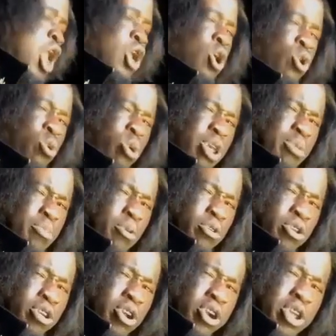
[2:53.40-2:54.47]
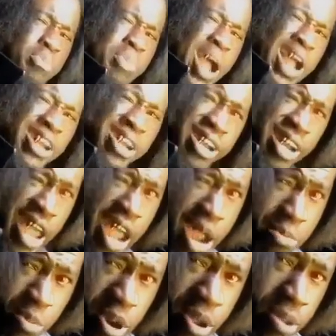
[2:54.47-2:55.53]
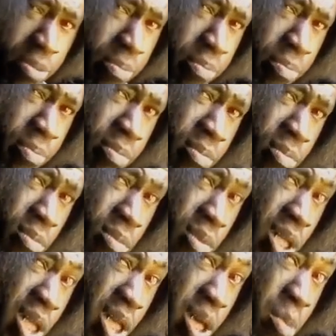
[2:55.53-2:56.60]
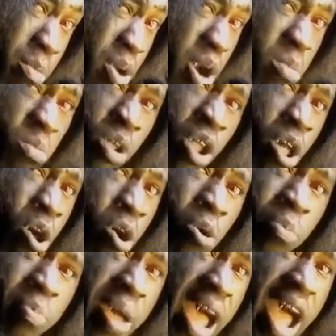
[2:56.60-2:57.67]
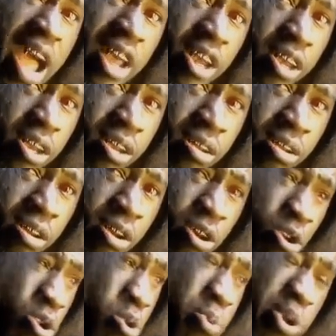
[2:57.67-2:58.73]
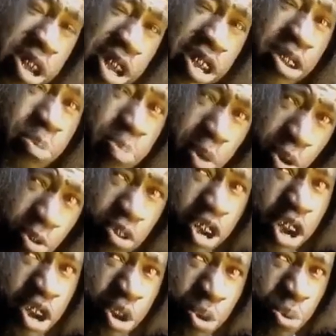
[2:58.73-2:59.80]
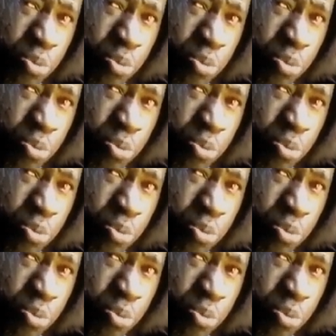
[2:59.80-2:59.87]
I know you ain't supposed to turn your back to the camera, but I'm a long past doing what you're supposed to.